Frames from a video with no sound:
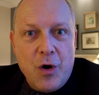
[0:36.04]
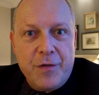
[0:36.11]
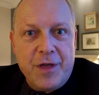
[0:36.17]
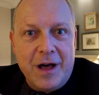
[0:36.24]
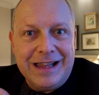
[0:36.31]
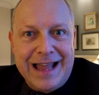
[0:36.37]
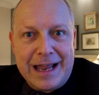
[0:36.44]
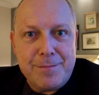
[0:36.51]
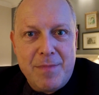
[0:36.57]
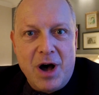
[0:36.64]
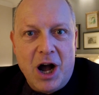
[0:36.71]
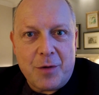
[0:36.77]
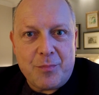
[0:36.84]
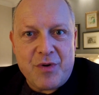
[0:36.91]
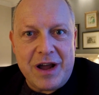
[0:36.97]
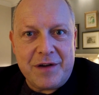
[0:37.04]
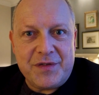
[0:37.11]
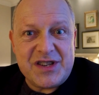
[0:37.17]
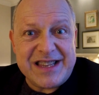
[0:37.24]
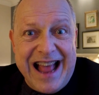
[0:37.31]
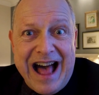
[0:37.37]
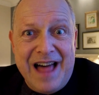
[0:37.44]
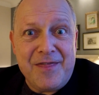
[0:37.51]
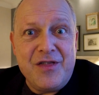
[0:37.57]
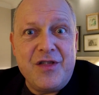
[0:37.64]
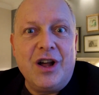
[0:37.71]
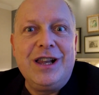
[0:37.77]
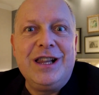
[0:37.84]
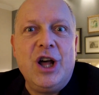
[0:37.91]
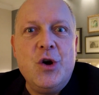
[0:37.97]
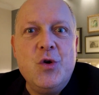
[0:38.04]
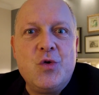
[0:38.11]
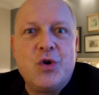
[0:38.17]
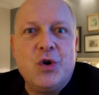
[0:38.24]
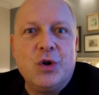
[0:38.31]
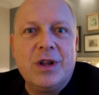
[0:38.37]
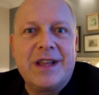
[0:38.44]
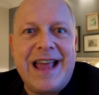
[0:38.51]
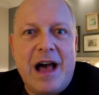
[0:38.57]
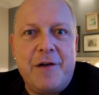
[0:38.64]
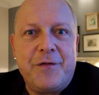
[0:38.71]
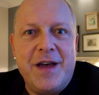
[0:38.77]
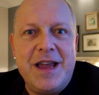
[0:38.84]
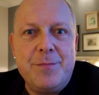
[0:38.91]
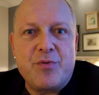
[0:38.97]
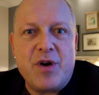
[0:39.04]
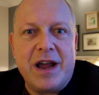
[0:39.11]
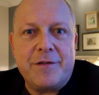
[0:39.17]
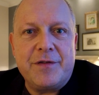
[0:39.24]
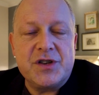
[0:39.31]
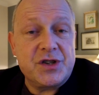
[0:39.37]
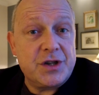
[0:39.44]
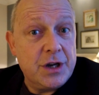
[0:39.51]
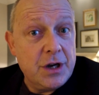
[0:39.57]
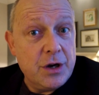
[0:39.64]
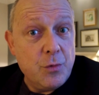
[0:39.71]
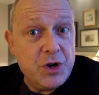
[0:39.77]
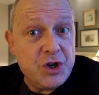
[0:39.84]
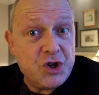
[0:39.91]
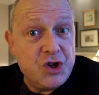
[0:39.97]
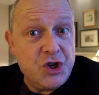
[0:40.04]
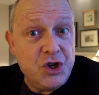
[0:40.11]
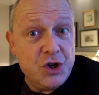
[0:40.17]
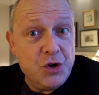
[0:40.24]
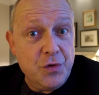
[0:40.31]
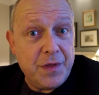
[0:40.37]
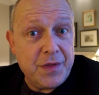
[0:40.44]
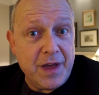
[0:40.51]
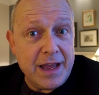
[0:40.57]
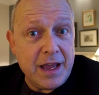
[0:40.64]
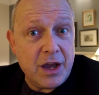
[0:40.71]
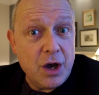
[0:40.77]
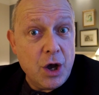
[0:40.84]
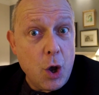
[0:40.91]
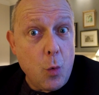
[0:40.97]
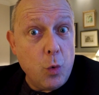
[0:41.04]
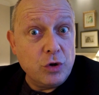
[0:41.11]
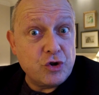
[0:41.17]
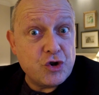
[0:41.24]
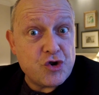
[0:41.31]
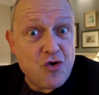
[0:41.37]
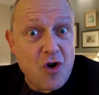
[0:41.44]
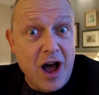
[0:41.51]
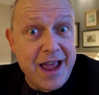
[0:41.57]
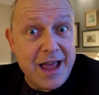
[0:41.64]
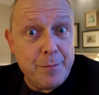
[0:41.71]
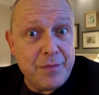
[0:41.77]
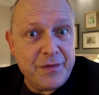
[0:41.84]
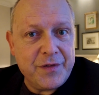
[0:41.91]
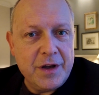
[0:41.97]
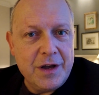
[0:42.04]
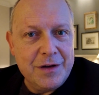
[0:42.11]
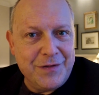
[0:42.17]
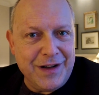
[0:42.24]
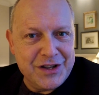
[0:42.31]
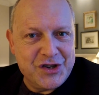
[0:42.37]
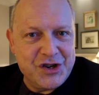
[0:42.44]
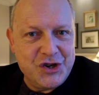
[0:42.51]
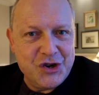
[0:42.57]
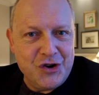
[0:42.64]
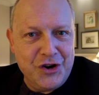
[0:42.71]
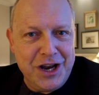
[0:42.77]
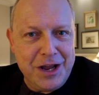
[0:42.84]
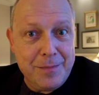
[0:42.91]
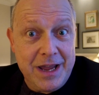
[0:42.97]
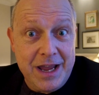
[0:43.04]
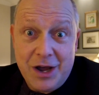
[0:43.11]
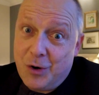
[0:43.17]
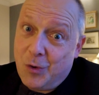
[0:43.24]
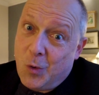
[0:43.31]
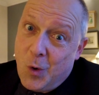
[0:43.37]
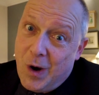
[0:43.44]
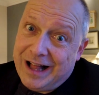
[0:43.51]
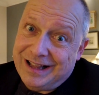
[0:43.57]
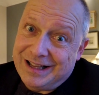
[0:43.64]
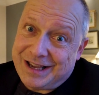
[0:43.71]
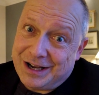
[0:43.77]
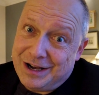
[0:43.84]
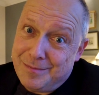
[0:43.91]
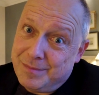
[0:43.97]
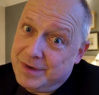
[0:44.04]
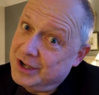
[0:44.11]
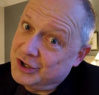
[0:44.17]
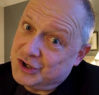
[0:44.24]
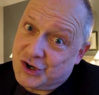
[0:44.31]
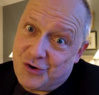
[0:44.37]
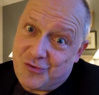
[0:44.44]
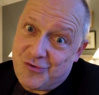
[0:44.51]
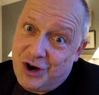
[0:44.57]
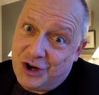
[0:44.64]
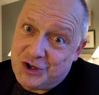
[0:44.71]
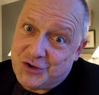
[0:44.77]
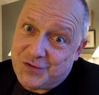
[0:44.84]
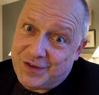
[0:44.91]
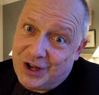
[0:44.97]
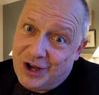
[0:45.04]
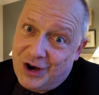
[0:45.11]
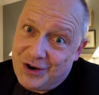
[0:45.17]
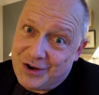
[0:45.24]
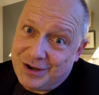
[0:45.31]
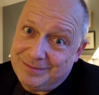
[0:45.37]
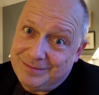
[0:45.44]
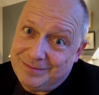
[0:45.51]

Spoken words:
the Landmark breakfast and the local cafe breakfast. Which do you think will triumph? Fancy joining me? Welcome to Rog Vlog.